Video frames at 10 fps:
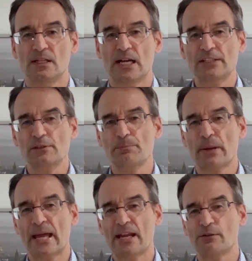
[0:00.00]
As a
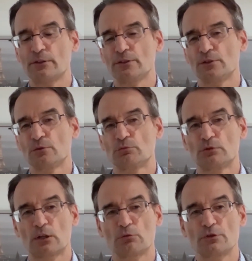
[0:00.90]
parent, your
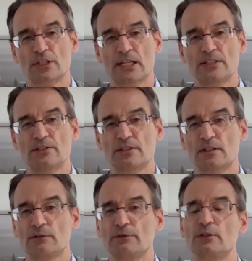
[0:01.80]
role changes
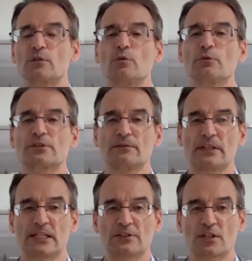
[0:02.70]
over the course of
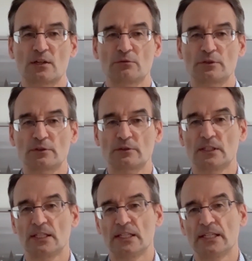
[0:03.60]
their childhood.
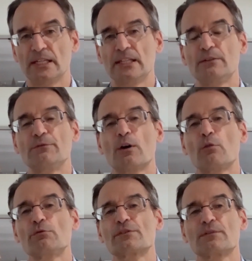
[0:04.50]
It
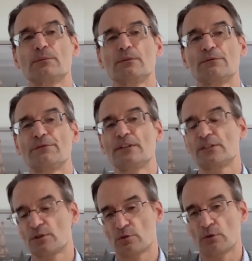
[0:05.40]
evolves from the
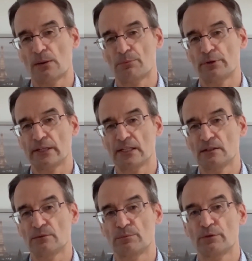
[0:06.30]
physical upbringing
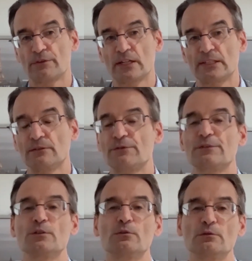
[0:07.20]
of providing
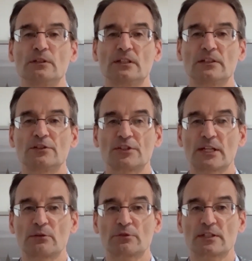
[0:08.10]
food and
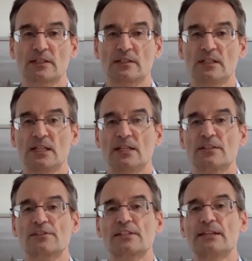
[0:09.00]
shelter,
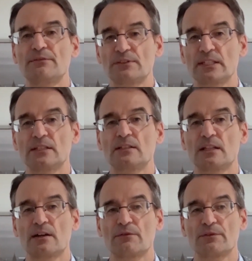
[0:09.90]
safety and
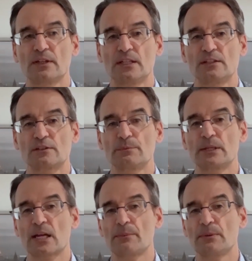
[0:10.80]
love, to
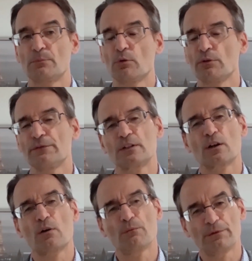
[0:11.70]
becoming more of a
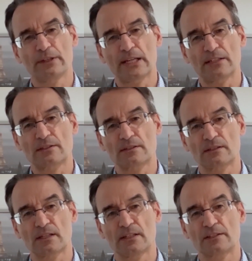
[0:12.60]
confidant
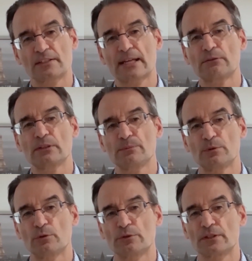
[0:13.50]
and a sounding
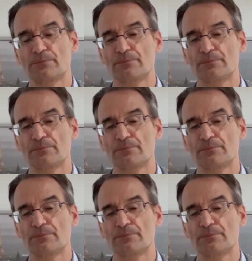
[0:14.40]
board.